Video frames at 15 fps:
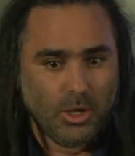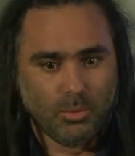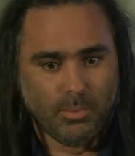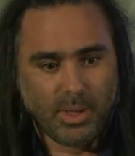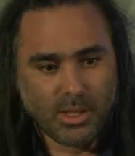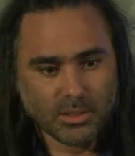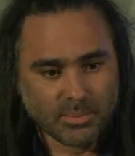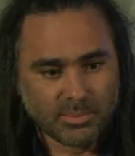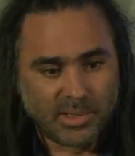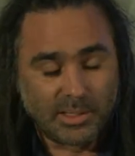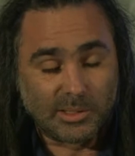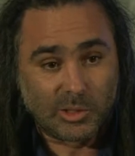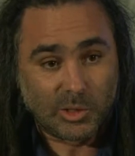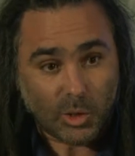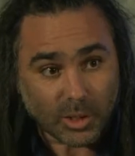Making something
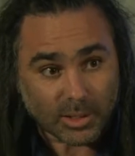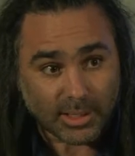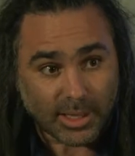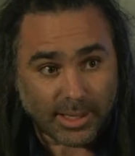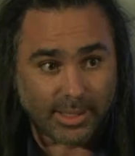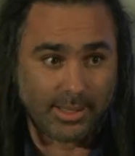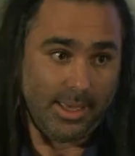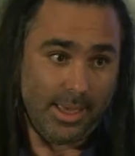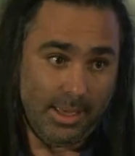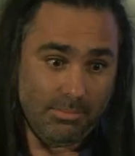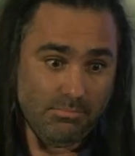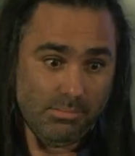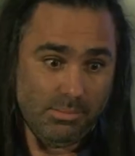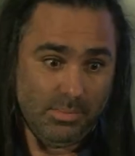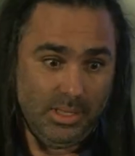look like a
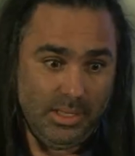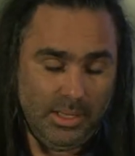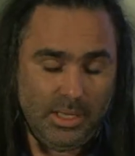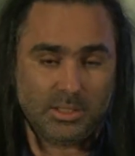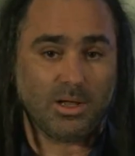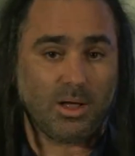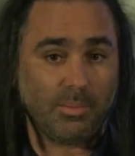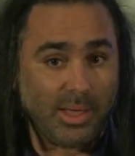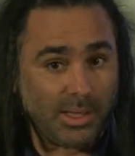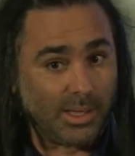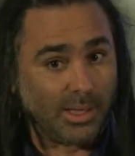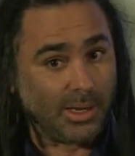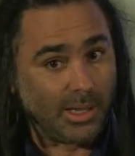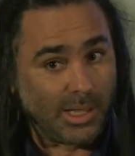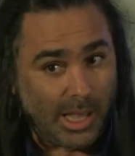game is not making
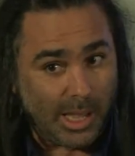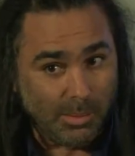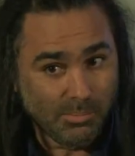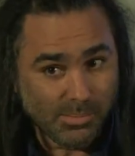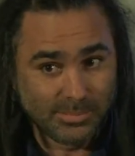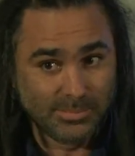it a game.